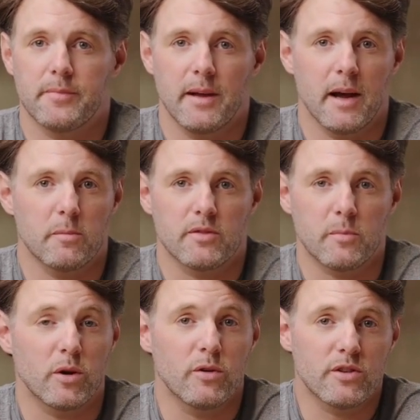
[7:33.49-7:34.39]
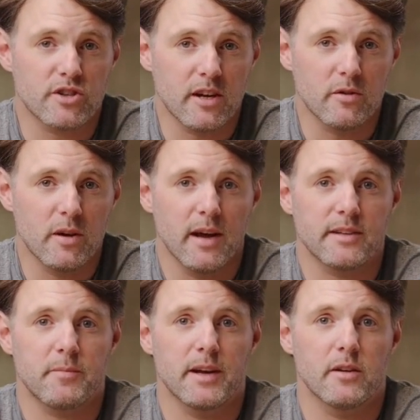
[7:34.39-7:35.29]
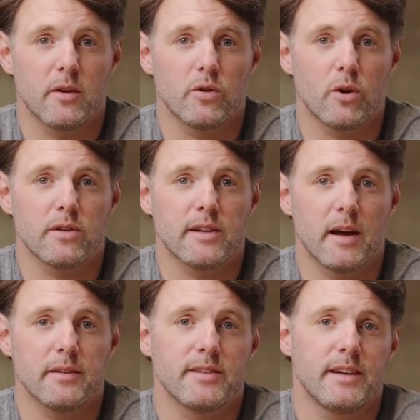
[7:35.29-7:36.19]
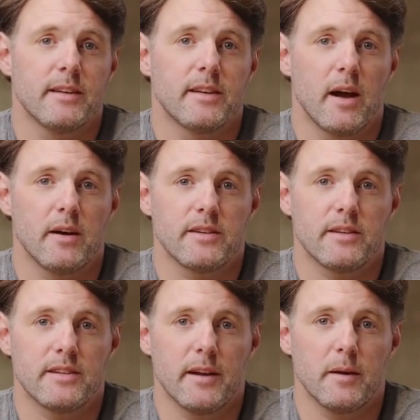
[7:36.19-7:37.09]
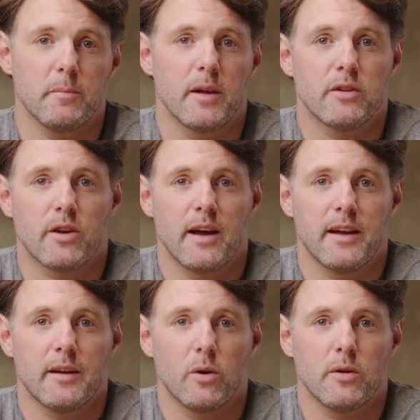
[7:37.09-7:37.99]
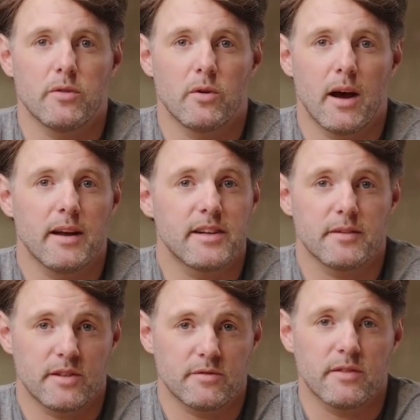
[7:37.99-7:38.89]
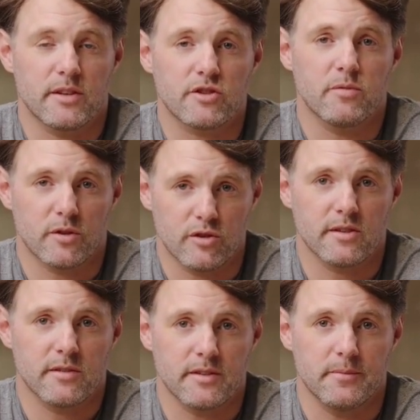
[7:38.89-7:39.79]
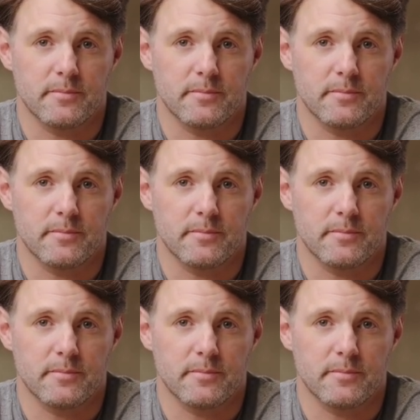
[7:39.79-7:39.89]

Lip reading: helps models generalize better across unseen tasks by training on a variety of different distributions.